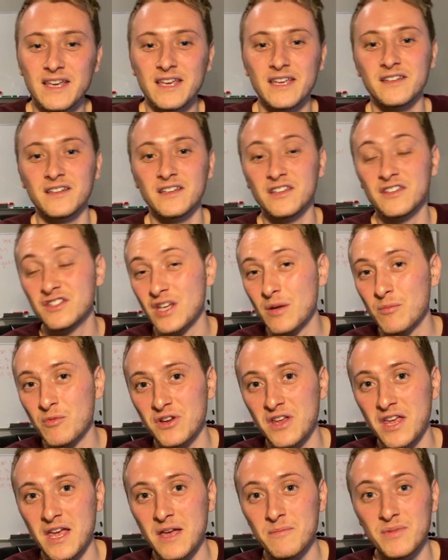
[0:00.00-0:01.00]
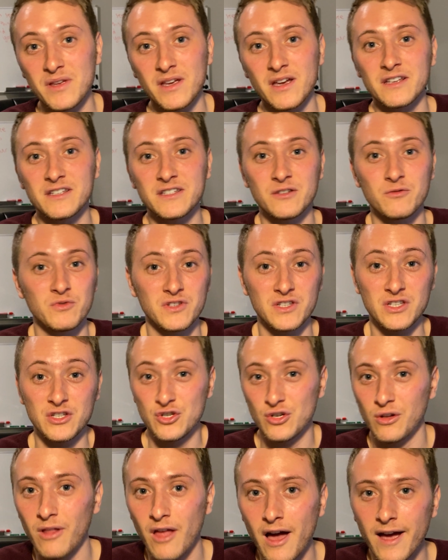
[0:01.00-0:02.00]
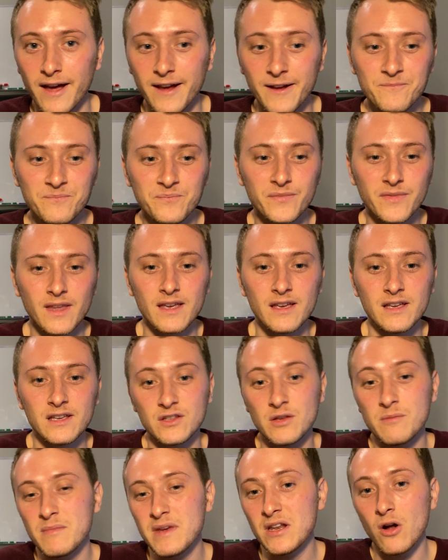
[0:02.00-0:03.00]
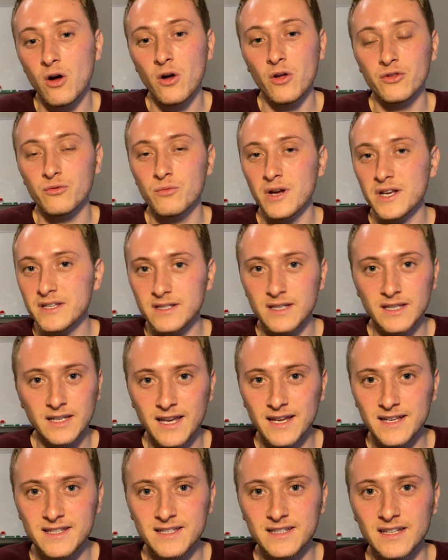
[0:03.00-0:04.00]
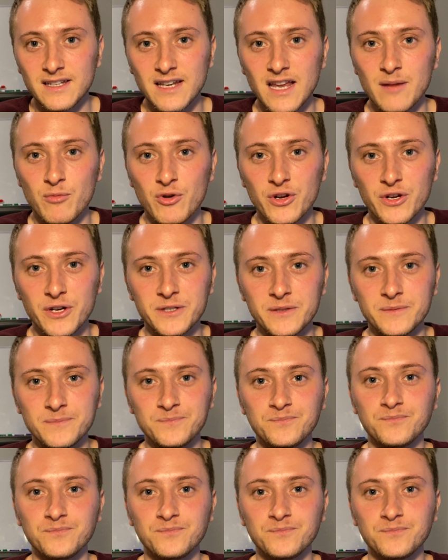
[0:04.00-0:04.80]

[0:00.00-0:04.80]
in summer camp because it was in July to meet all the rest of the kids in the neighborhood.